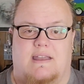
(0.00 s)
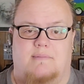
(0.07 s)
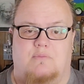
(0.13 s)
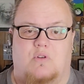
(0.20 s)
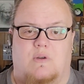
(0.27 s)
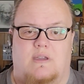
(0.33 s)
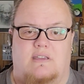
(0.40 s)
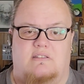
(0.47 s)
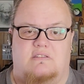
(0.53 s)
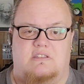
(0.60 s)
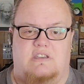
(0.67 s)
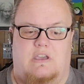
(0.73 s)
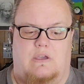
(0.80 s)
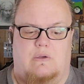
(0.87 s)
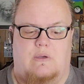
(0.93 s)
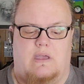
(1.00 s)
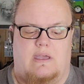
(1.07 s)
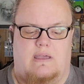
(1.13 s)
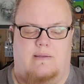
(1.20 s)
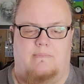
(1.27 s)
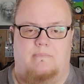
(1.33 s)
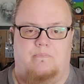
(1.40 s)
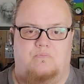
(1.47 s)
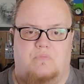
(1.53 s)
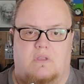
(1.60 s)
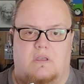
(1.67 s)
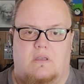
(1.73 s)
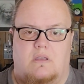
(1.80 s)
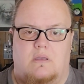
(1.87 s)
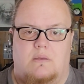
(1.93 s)
I'm going to
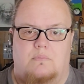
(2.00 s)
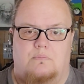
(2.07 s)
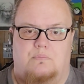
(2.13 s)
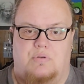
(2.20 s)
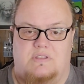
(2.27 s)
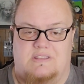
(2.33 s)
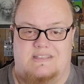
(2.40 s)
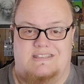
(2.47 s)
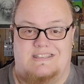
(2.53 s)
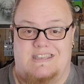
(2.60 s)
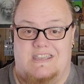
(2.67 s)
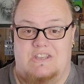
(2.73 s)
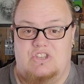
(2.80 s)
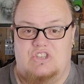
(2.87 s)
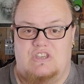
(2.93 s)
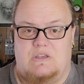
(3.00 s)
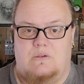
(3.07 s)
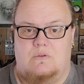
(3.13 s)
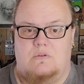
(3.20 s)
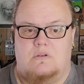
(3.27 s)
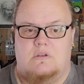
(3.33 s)
put this into